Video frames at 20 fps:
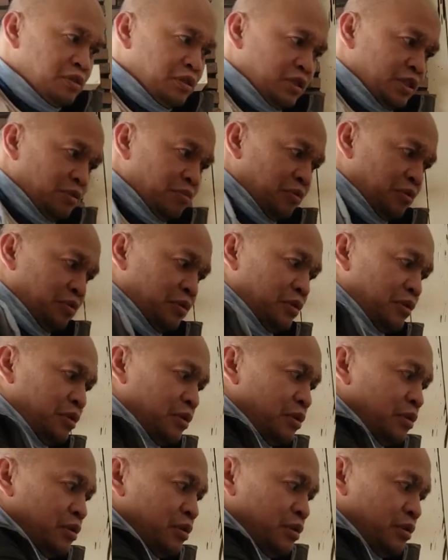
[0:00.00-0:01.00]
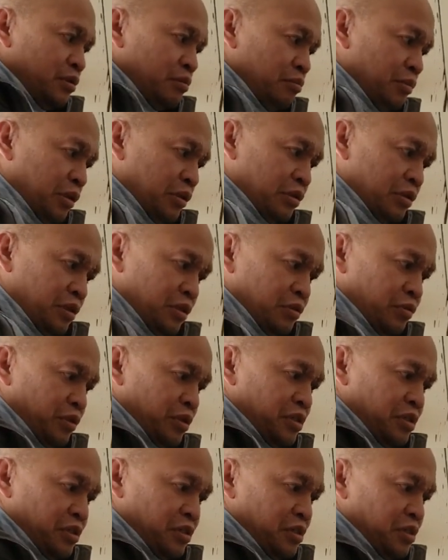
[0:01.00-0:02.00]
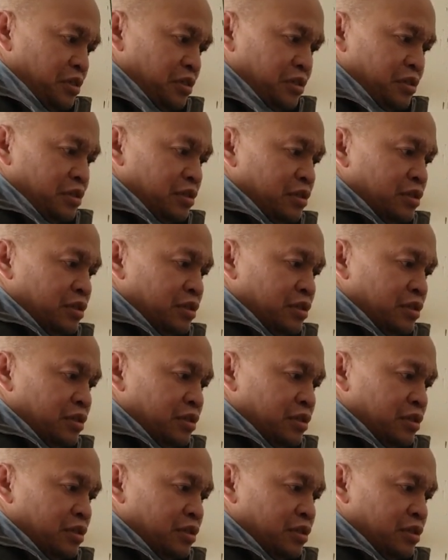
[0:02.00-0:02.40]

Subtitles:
anymore because it was just